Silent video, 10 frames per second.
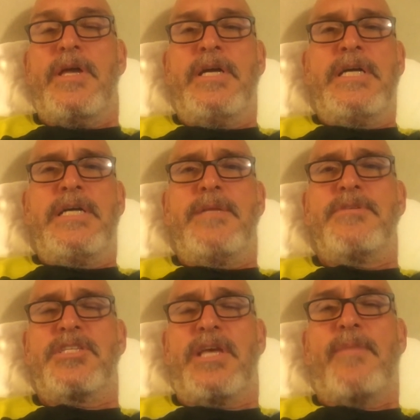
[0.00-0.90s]
Let
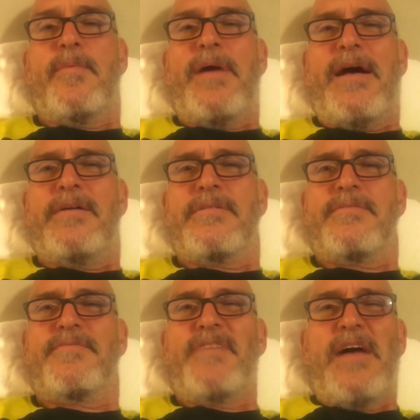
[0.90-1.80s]
me see. I'm about
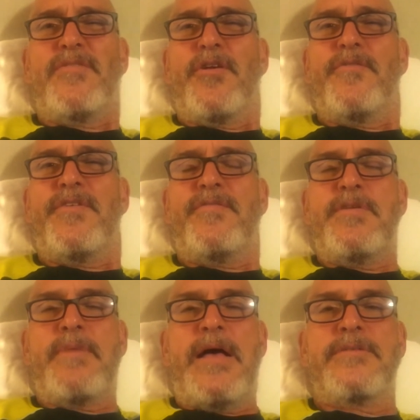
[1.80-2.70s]

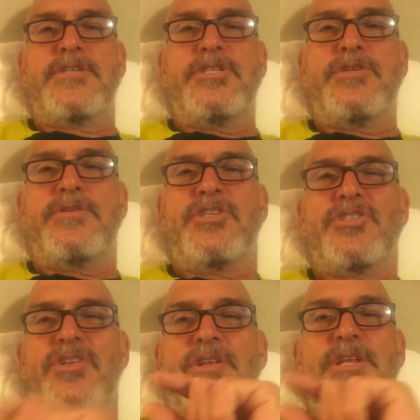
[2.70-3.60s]
550 miles into it,
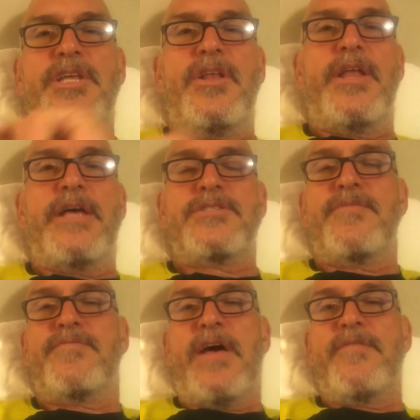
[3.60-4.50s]
just a little less
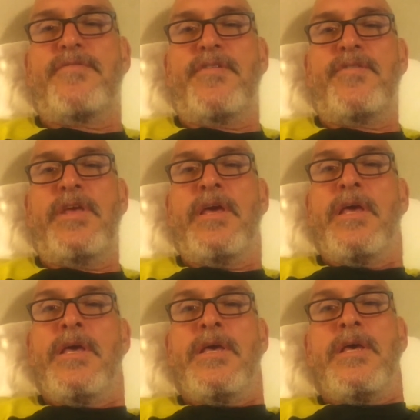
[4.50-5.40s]
than 550.
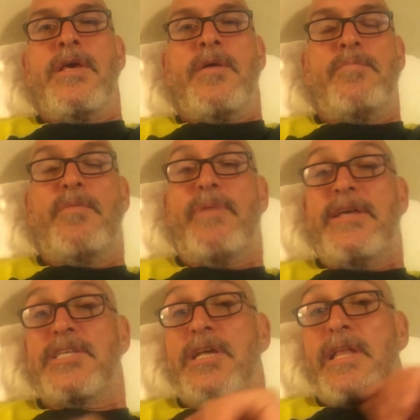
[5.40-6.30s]
But
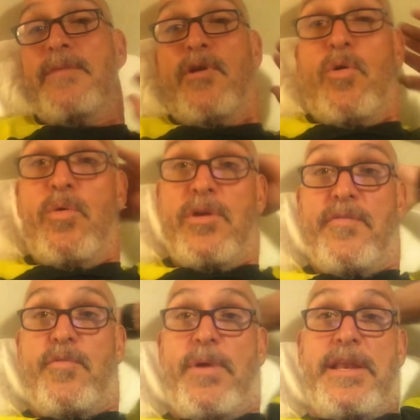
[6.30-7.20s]
basically, I'm a quarter
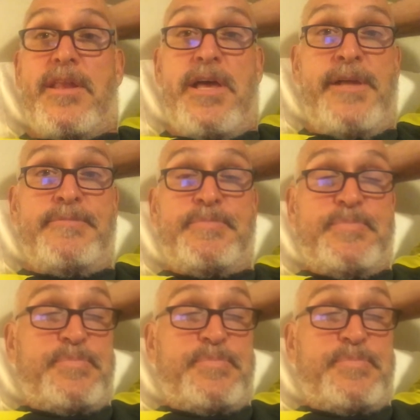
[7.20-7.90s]
of the way done.